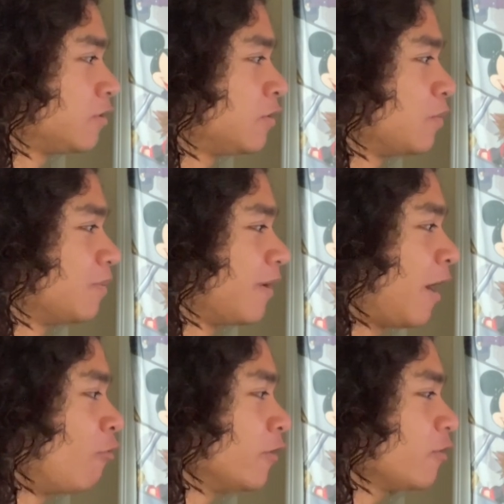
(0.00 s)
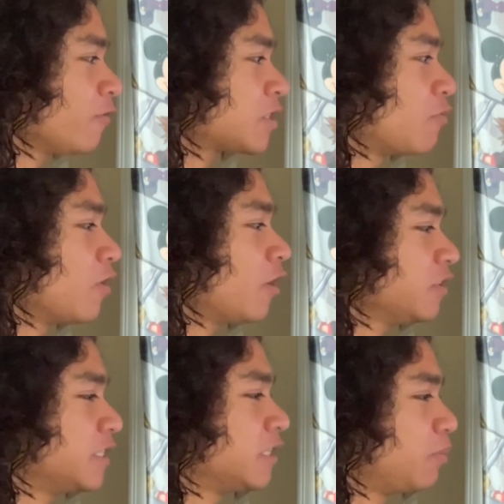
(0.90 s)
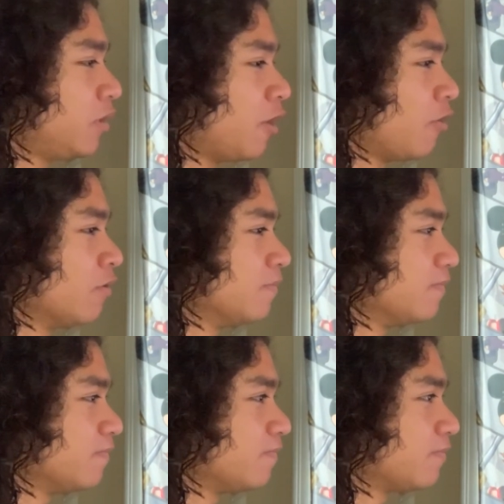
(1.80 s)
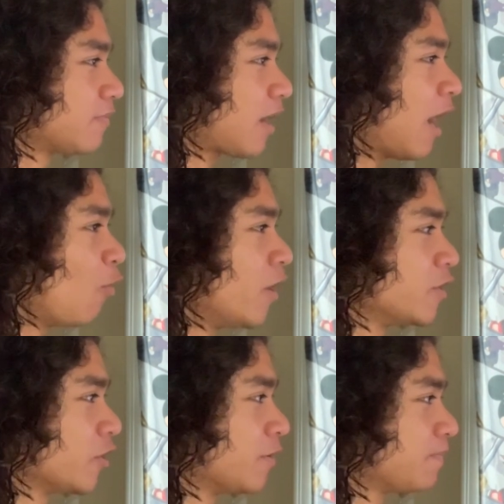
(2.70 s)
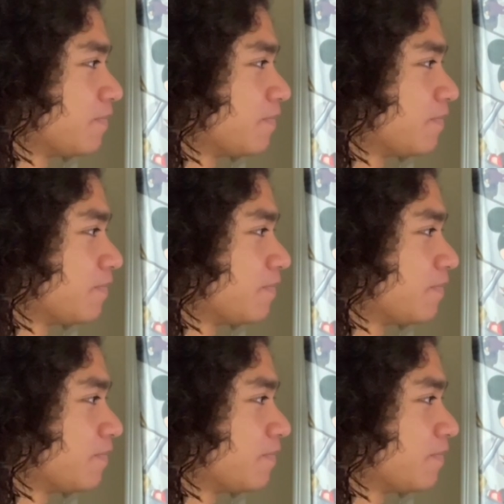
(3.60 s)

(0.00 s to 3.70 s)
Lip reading: Dude, I wonder if someone called it 00. I wonder.